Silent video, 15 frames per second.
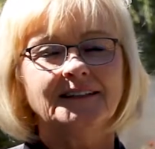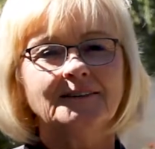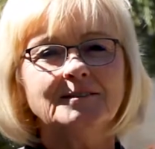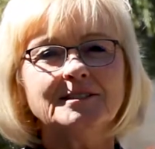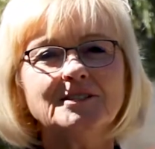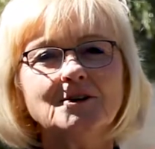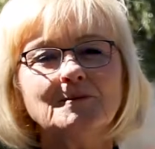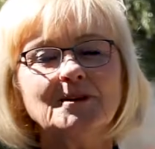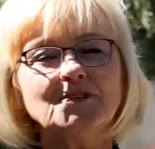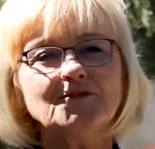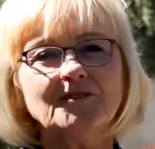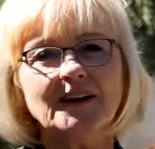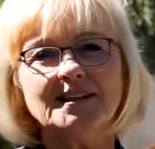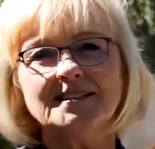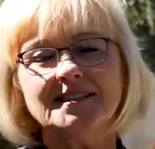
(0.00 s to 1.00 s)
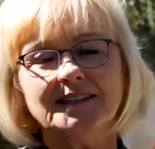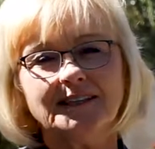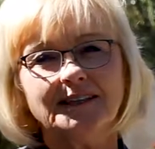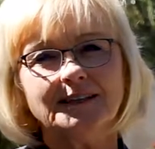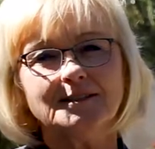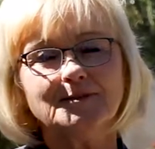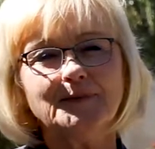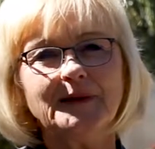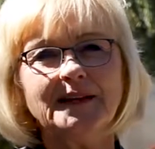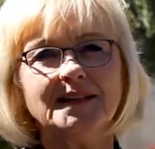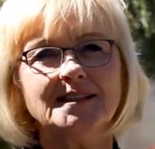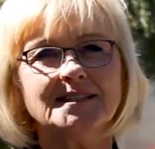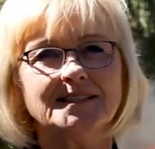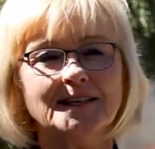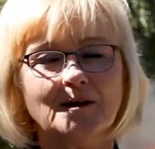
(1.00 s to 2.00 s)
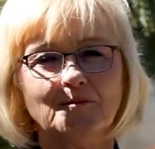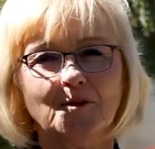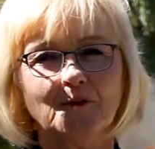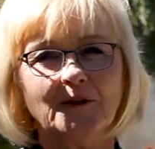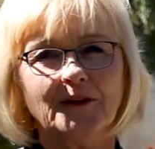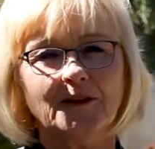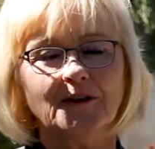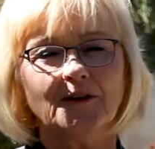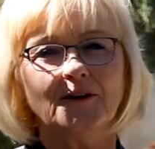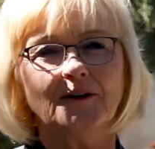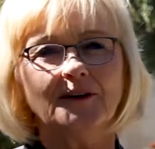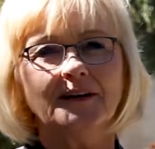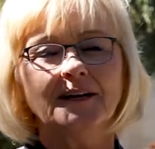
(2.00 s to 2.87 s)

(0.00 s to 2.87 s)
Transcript: It was so much fun spending the summer with her,